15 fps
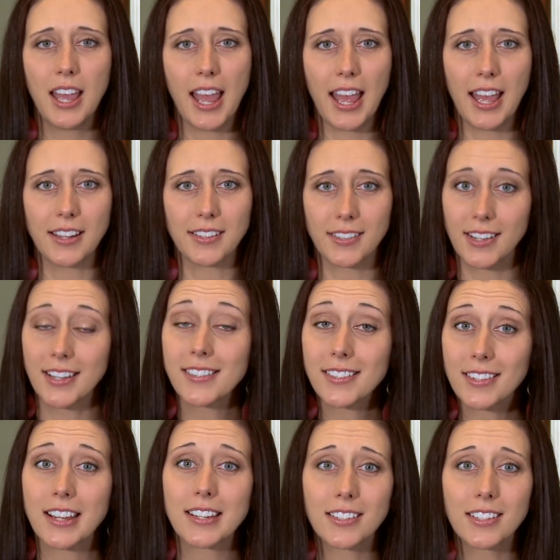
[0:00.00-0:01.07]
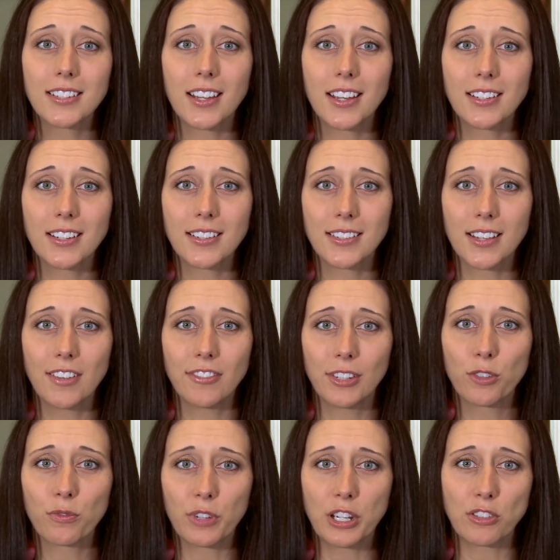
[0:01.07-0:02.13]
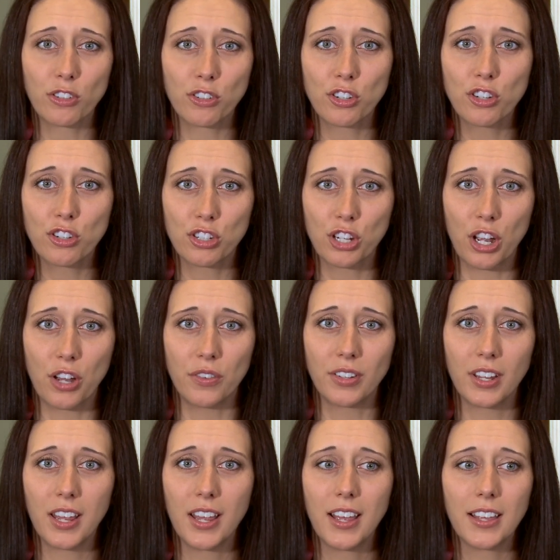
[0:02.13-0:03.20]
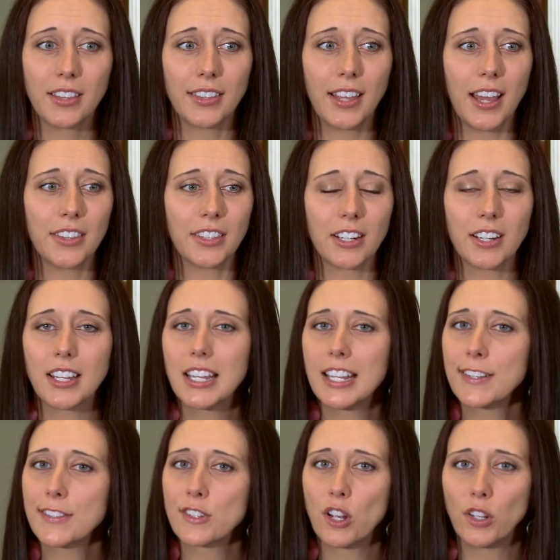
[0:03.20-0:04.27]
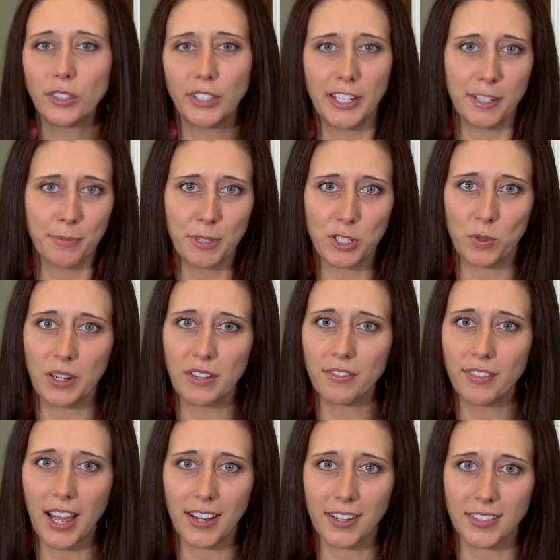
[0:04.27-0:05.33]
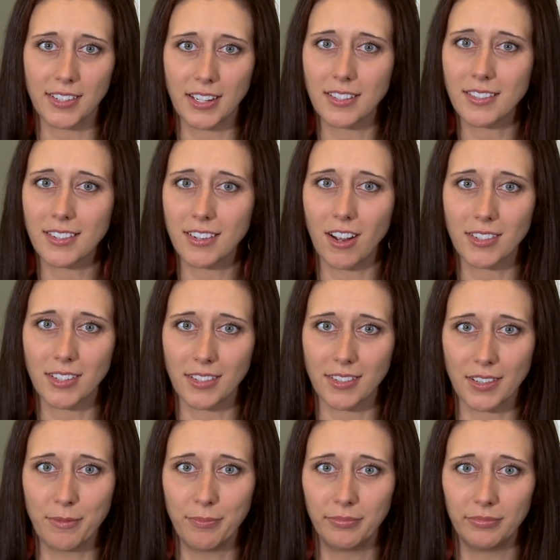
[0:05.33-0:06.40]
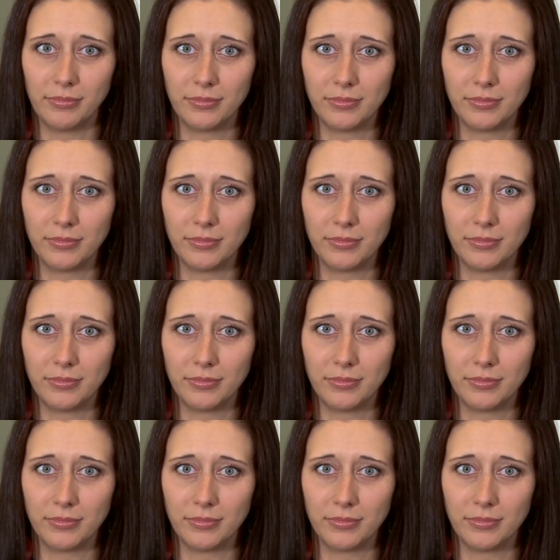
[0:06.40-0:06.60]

And since 1997, research has shown that there is no link between vaccines and autism.